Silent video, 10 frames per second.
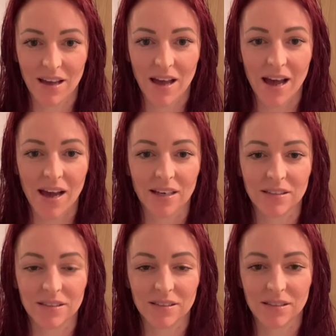
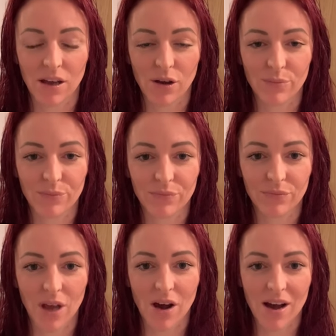and um,
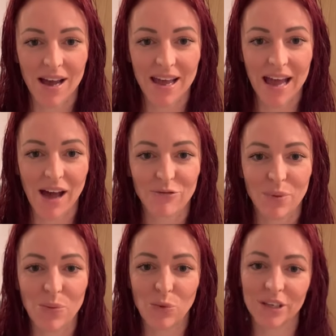I have
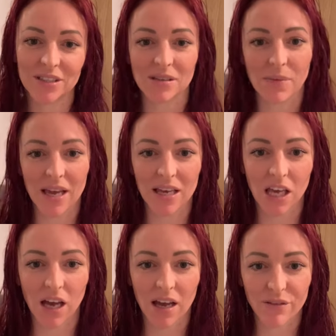been wanting to make
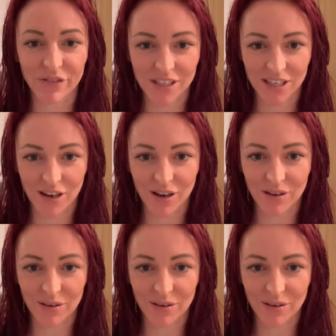a video